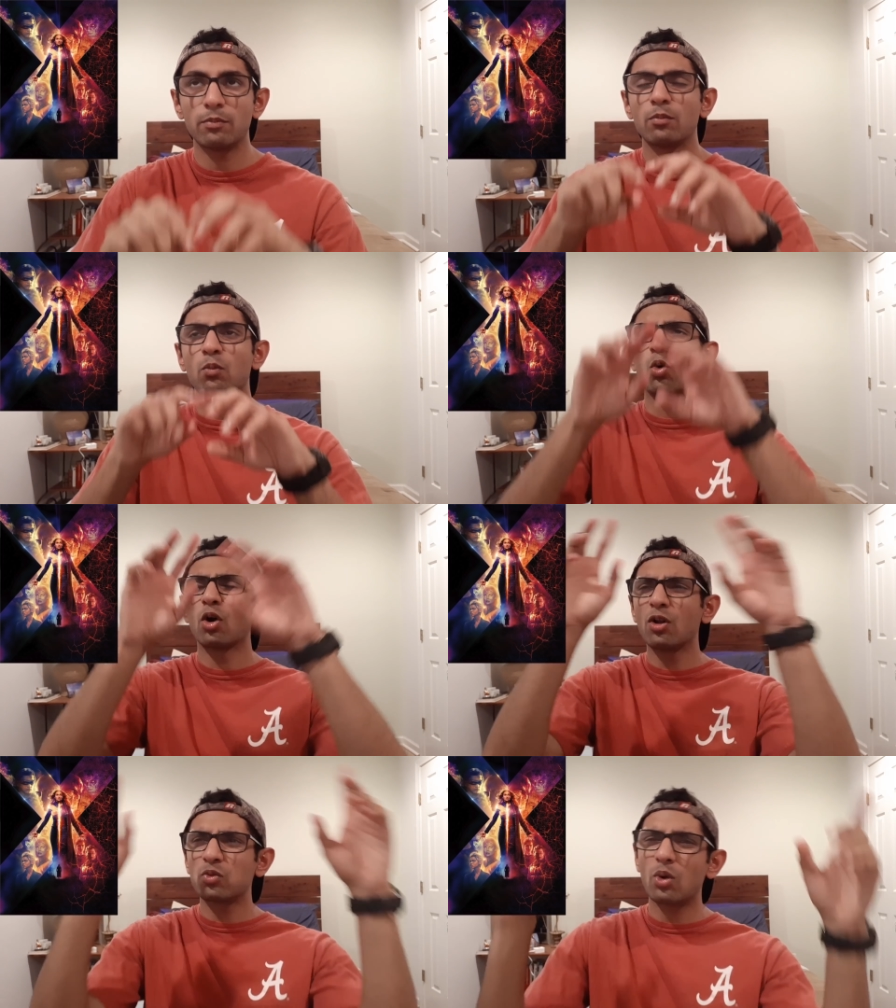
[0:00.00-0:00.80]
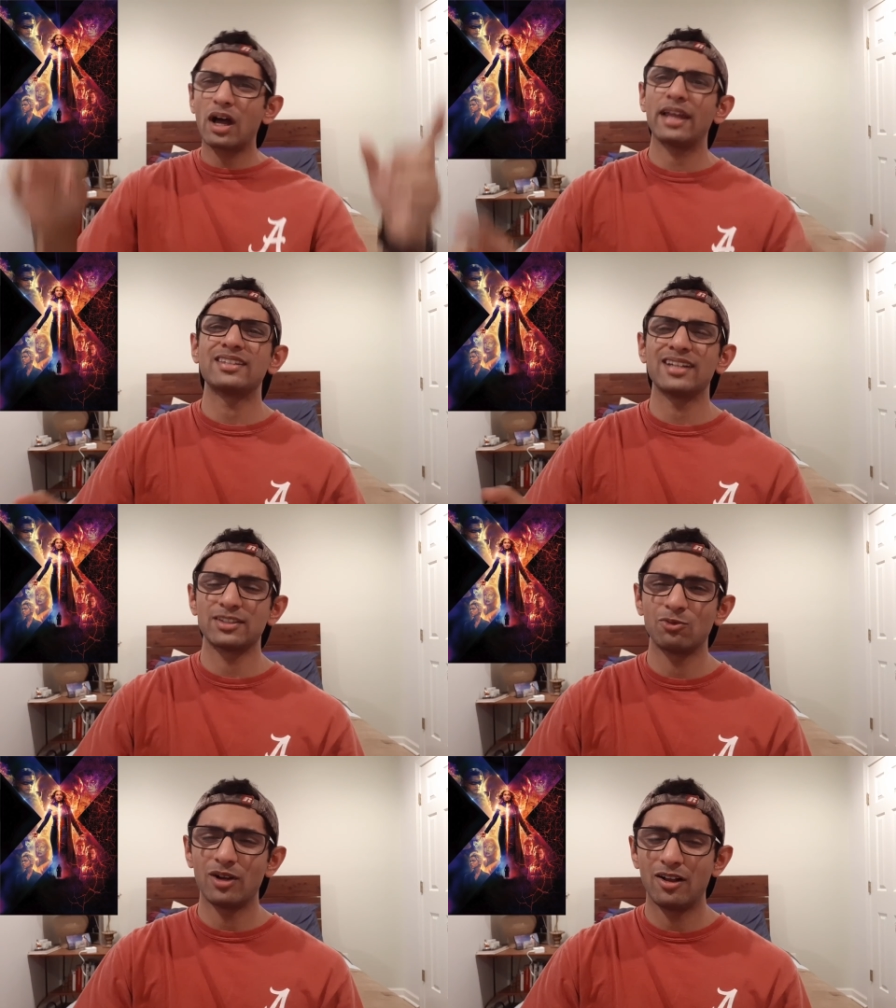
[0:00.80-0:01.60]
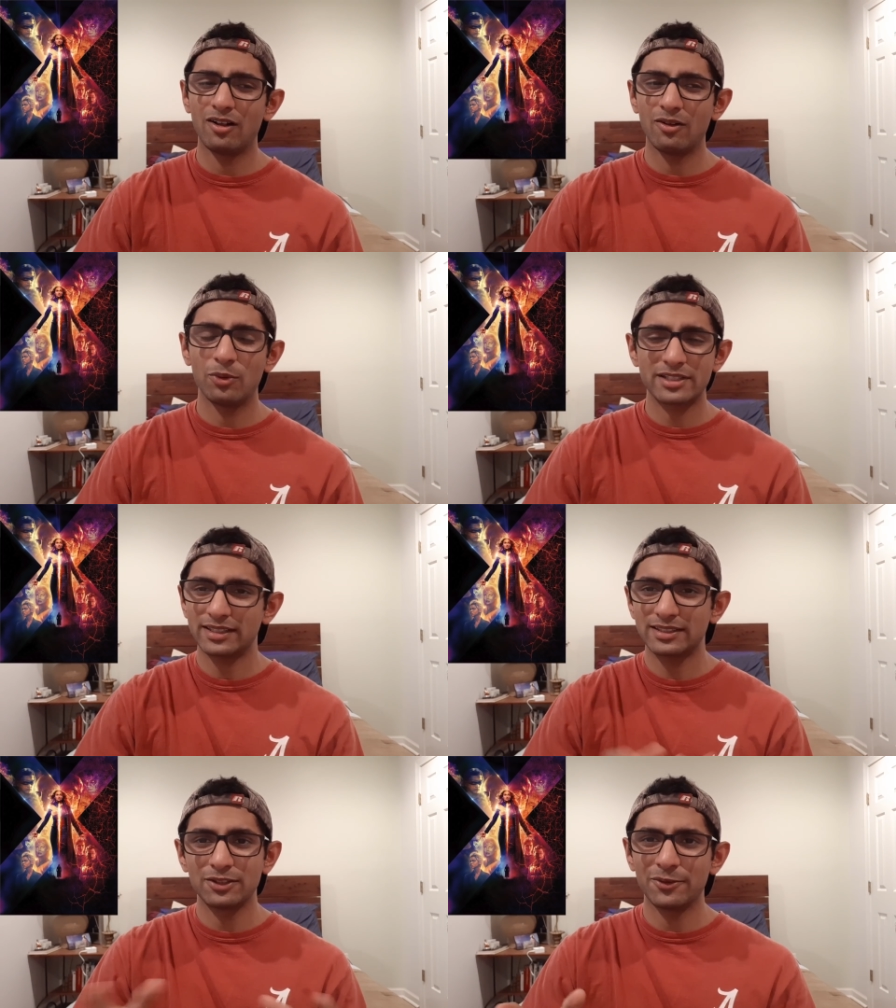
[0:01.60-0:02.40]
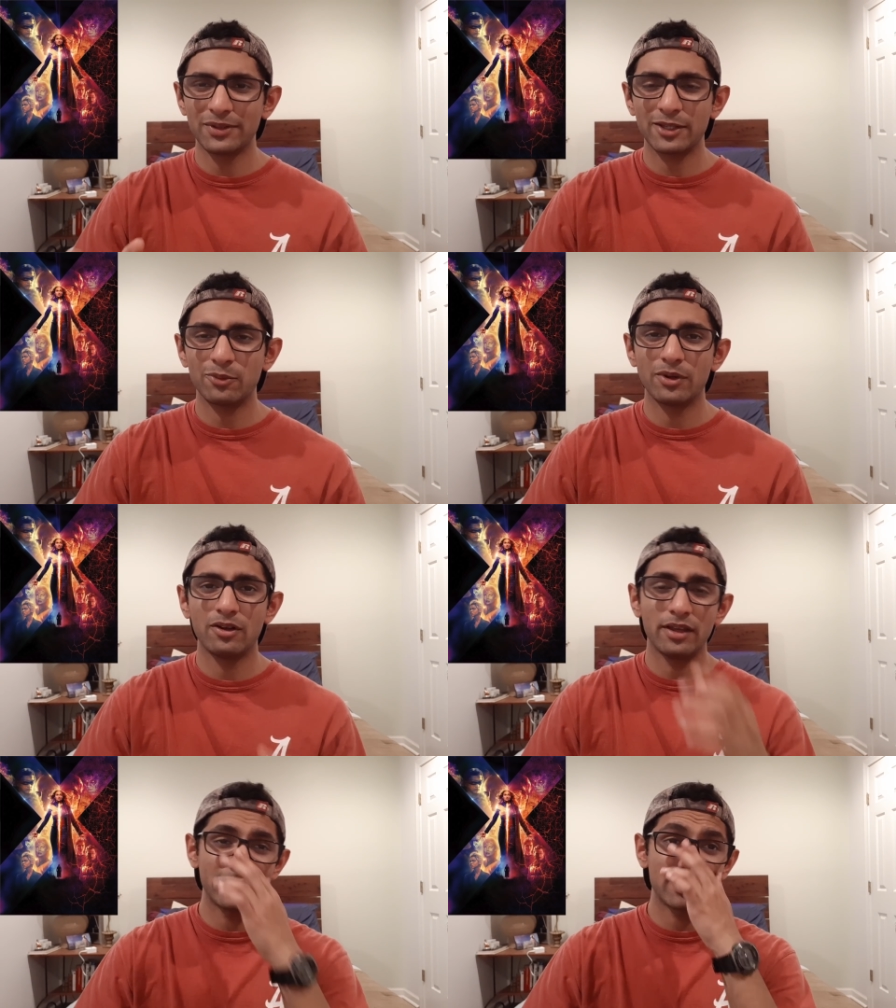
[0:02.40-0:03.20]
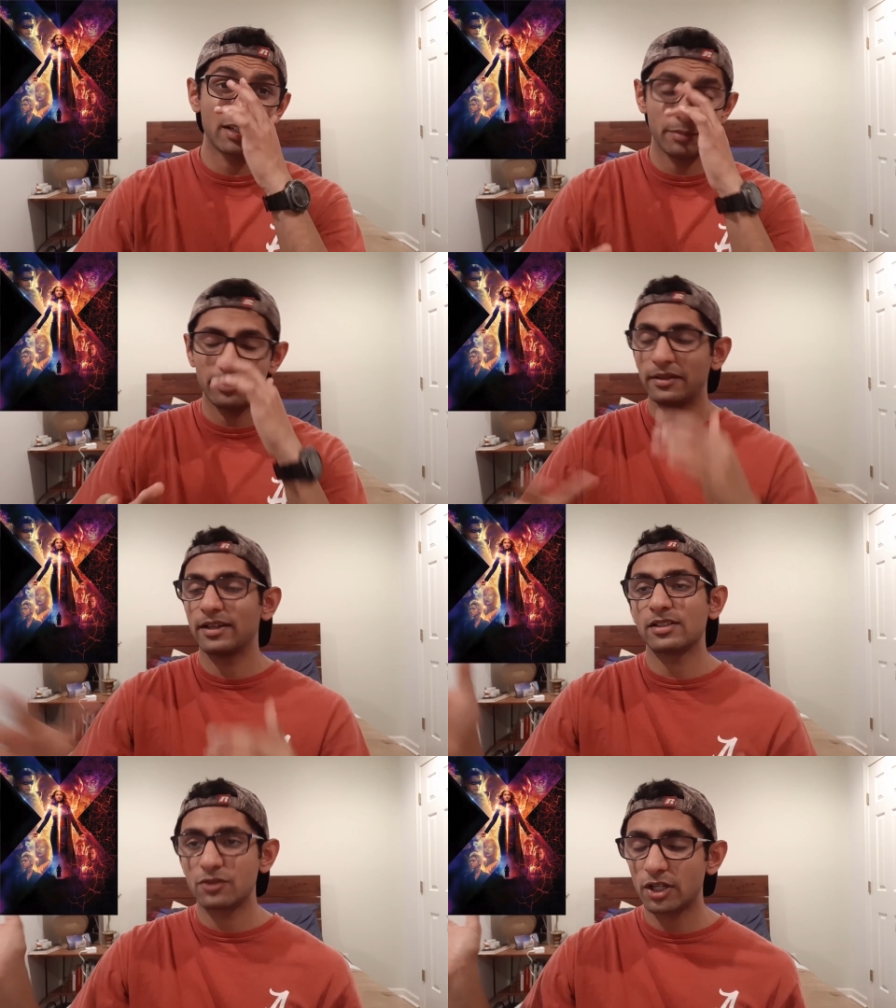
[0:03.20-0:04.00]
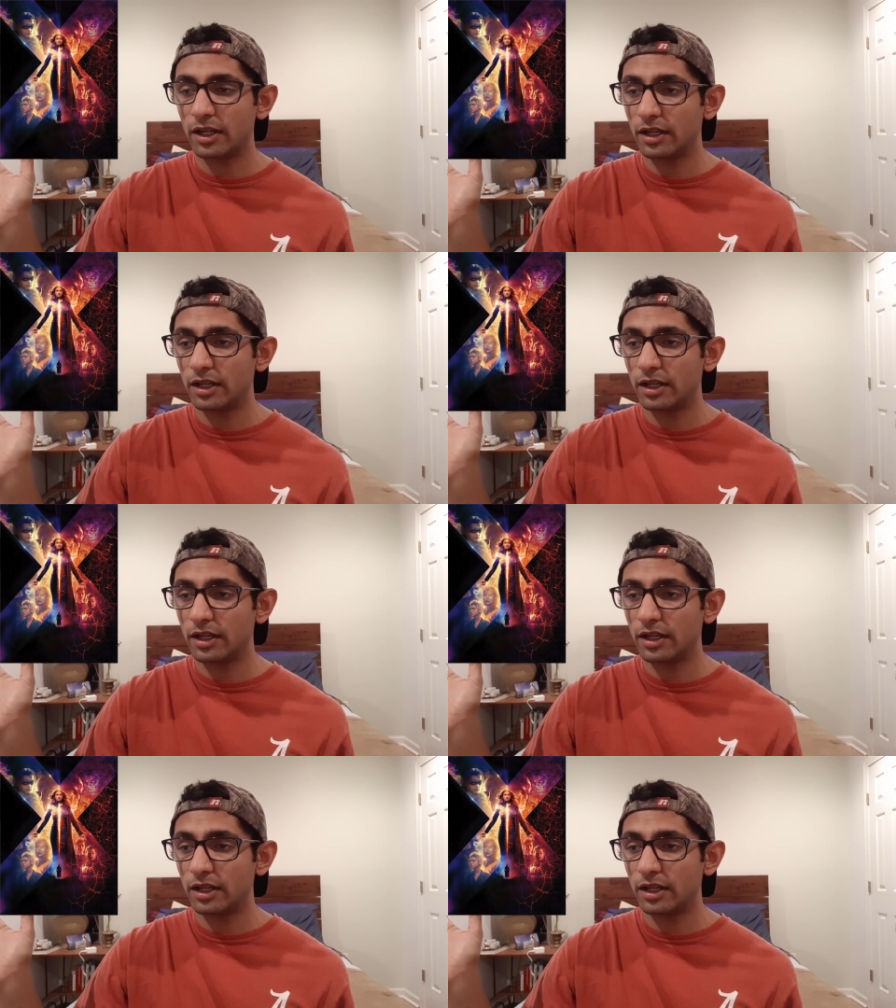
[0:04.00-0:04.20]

worldwide does well, which I still don't think it will, it's going to be because of China.